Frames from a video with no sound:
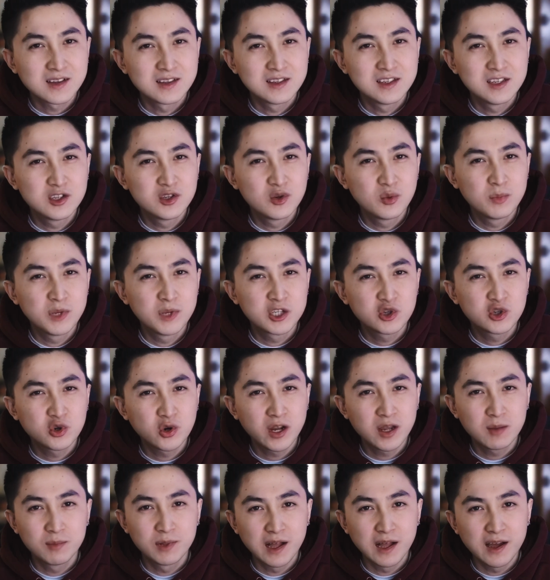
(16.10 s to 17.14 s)
Did you betray
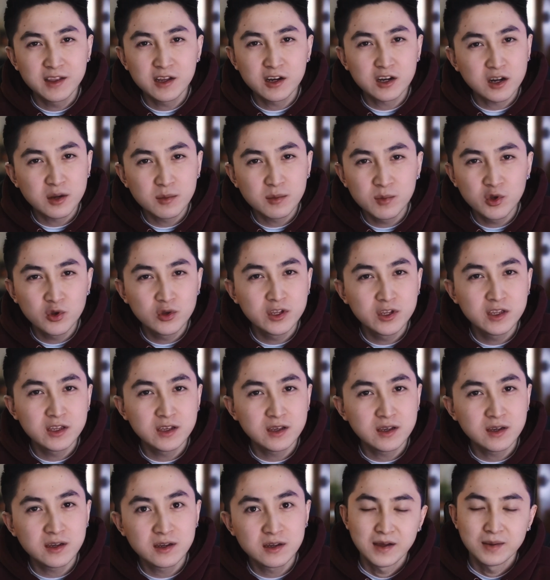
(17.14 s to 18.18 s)
Blender
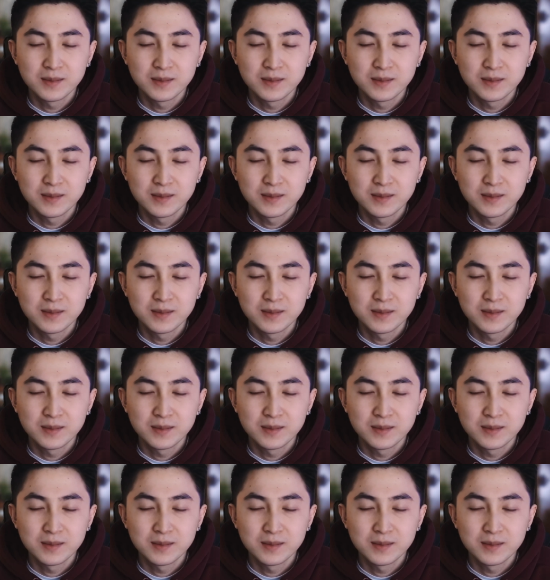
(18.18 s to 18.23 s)
community?